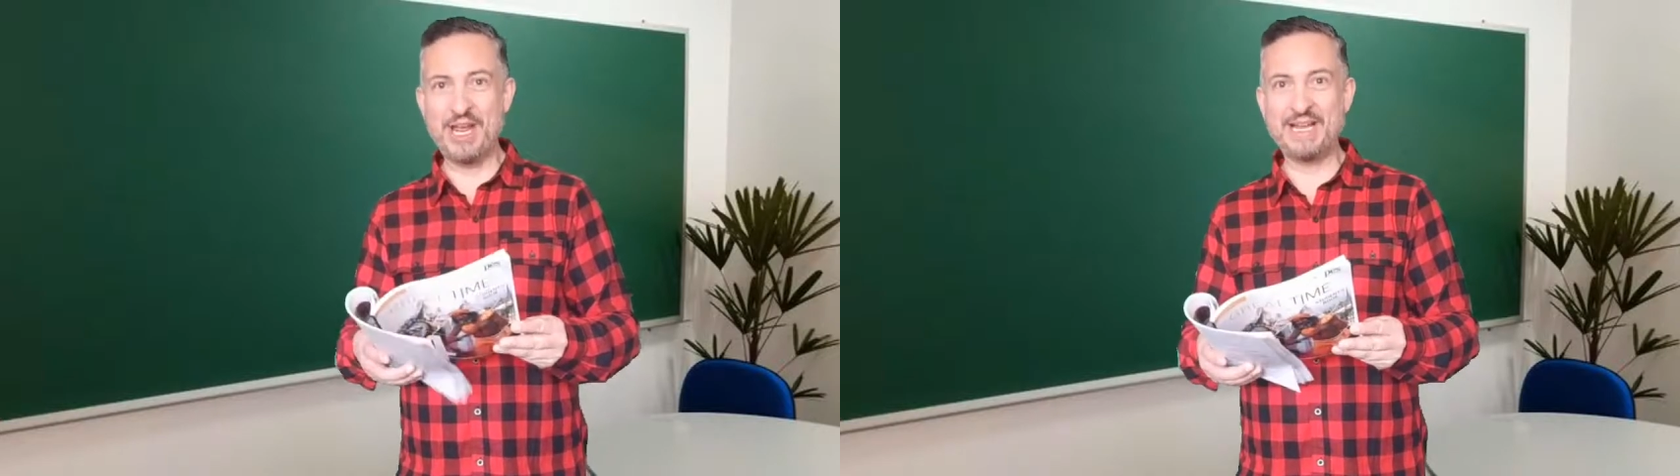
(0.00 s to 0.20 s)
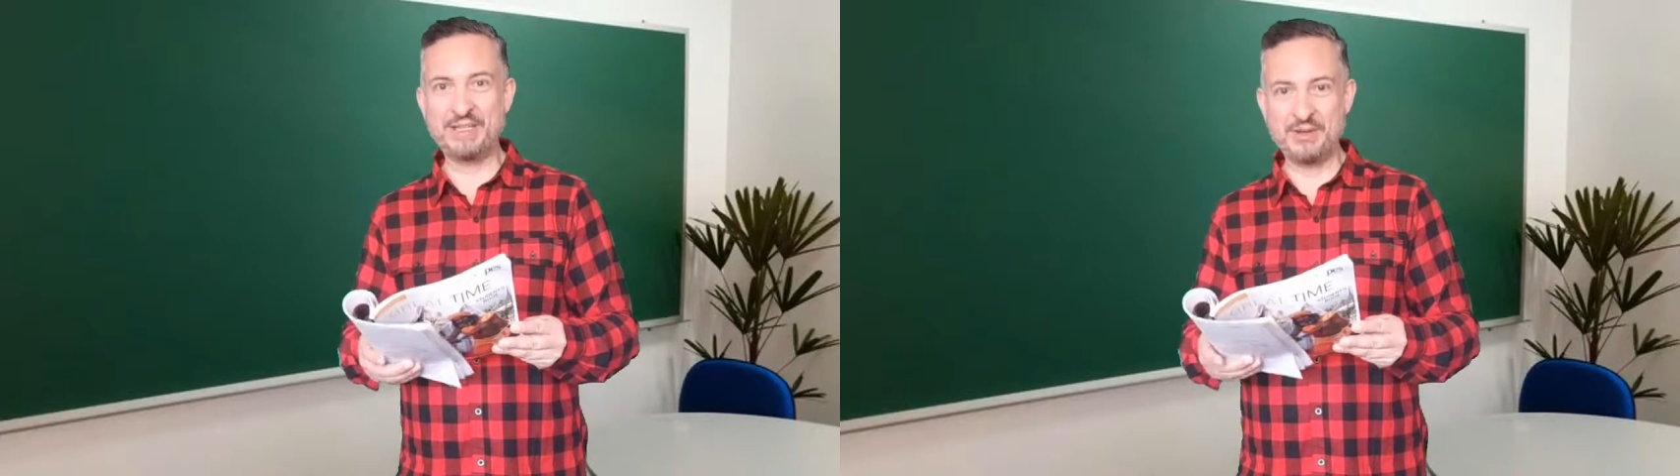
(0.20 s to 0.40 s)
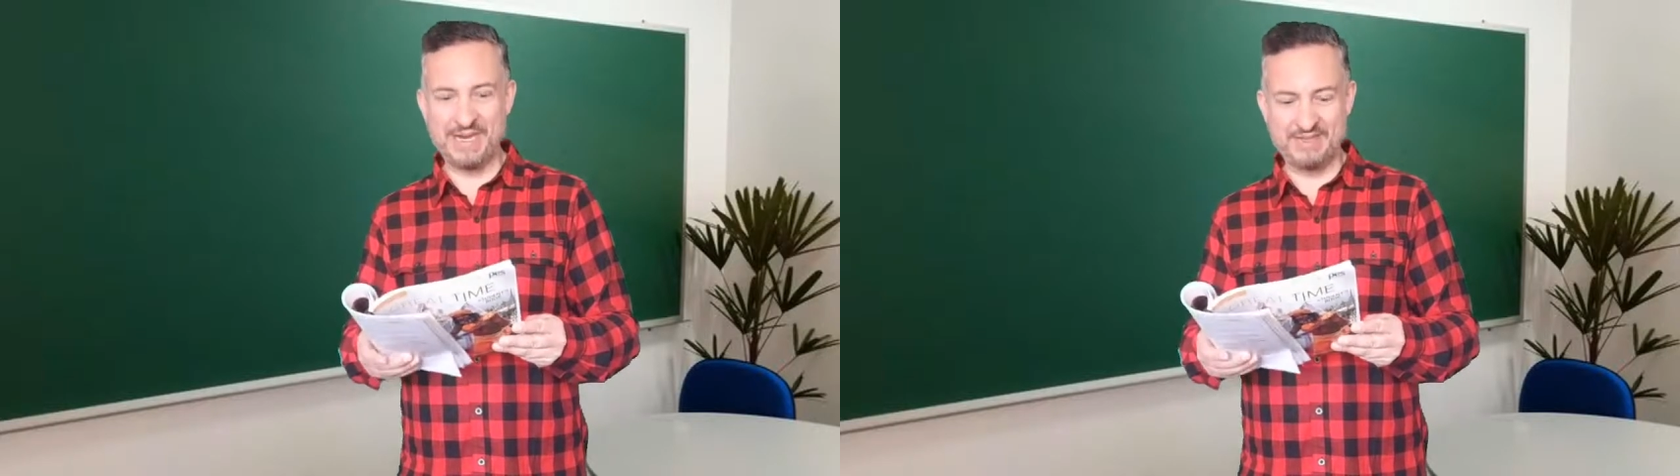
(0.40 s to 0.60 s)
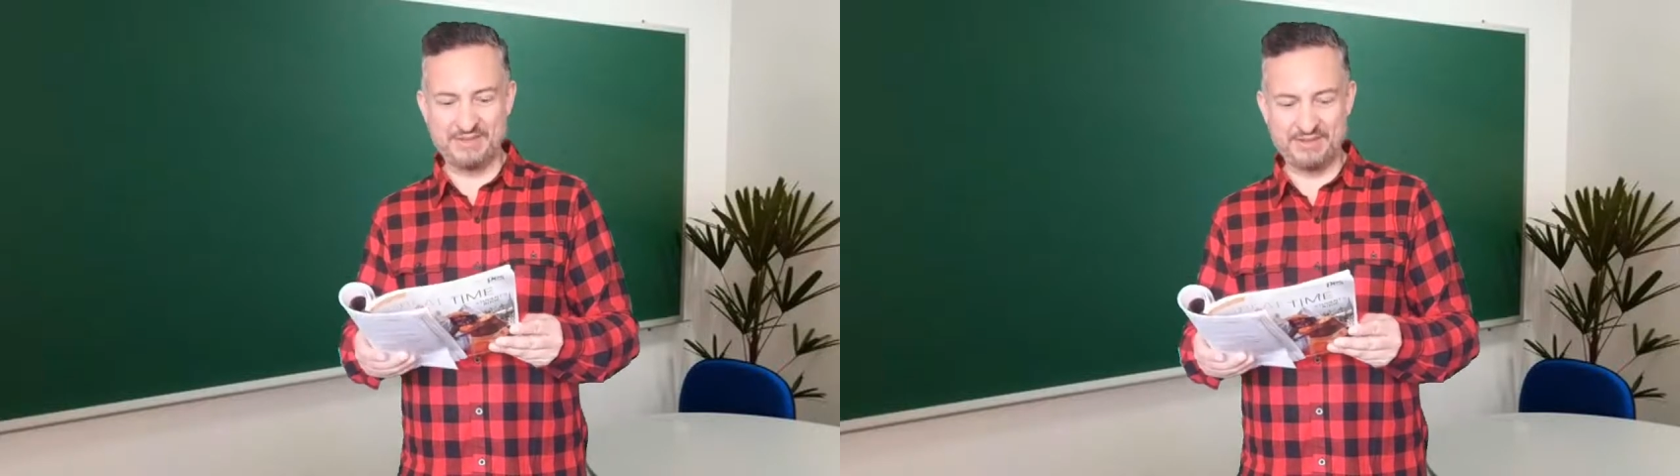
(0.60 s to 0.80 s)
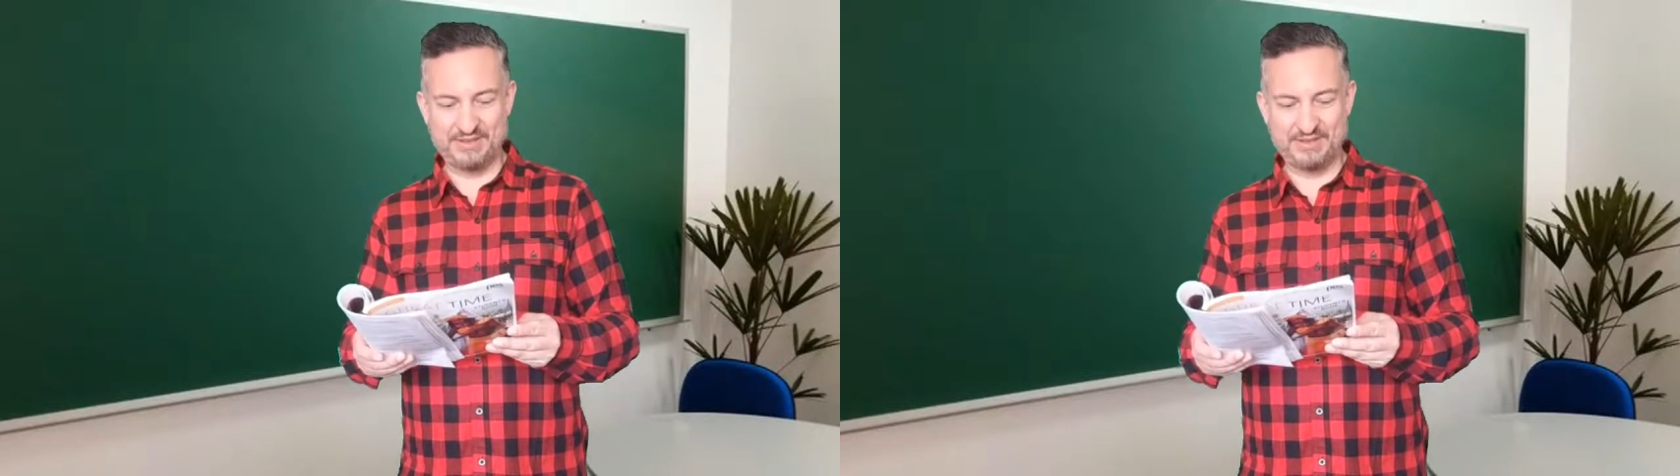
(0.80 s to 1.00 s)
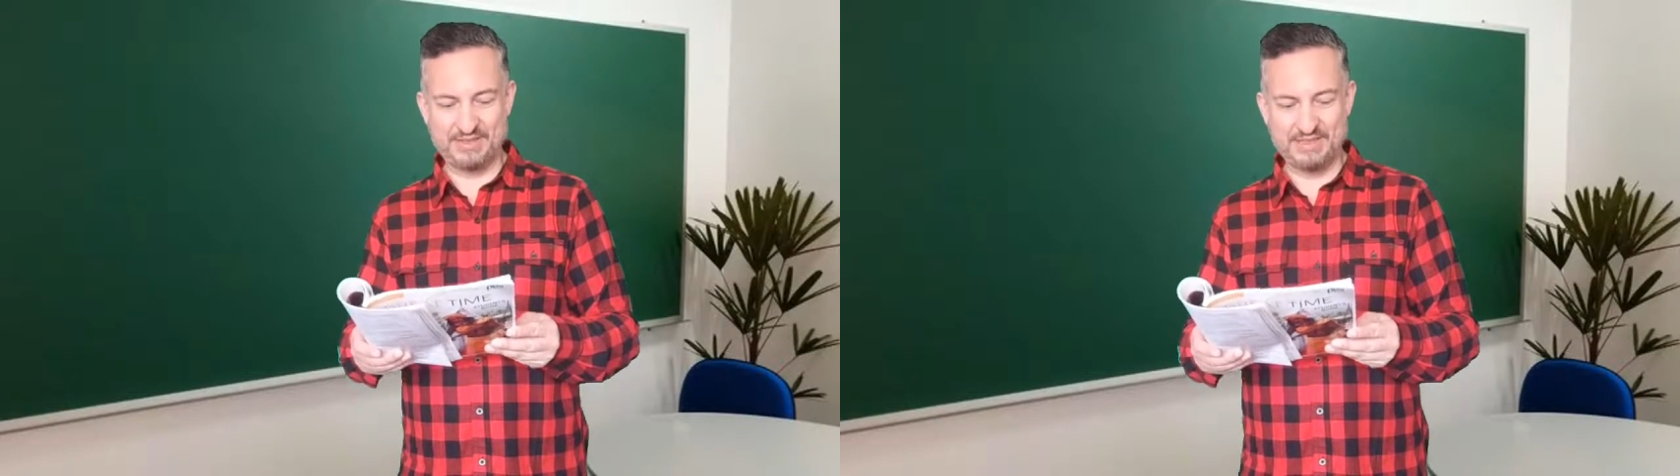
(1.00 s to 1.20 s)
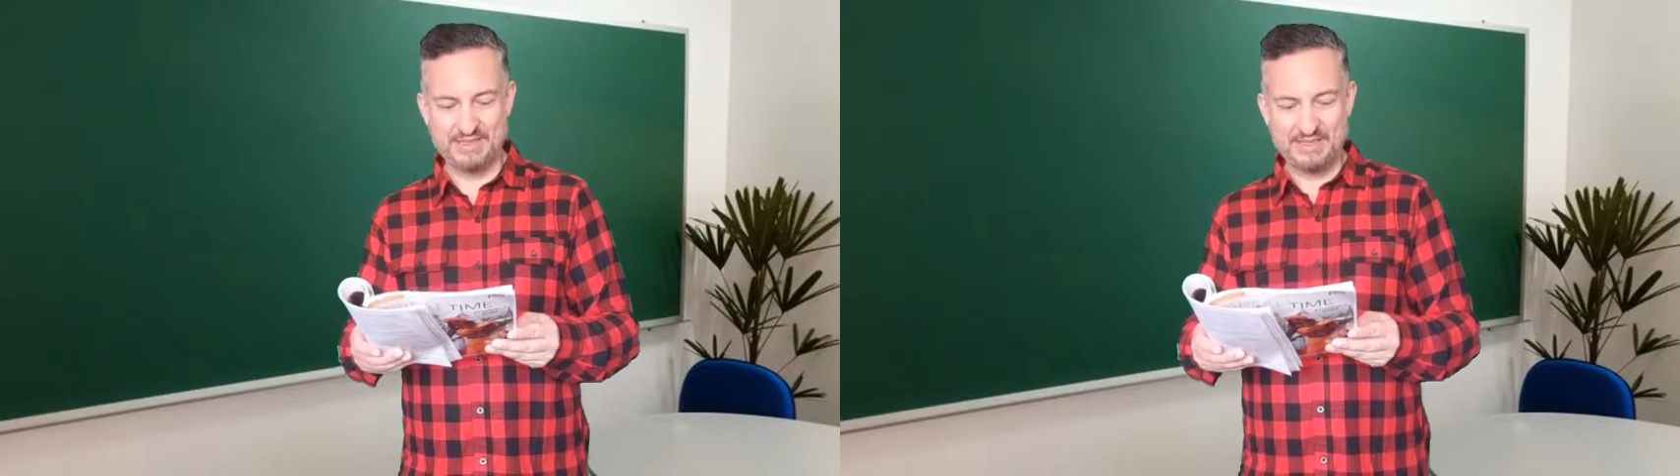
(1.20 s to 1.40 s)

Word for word: Check your answers.